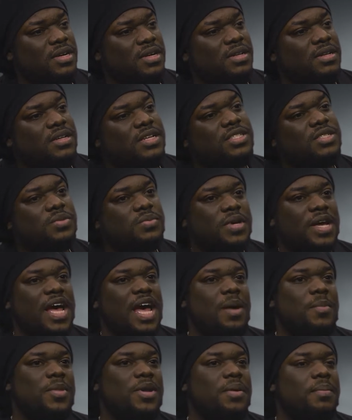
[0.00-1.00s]
This is what
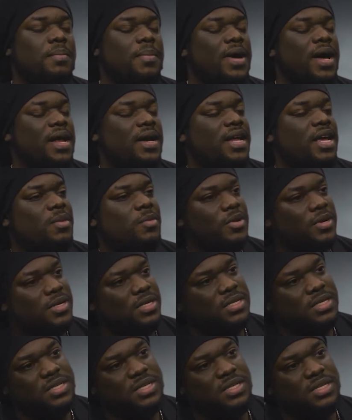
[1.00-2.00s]
happened in my
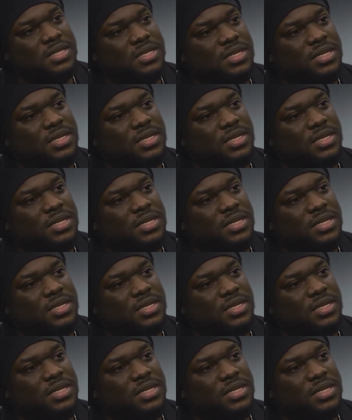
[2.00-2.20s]
neighborhood.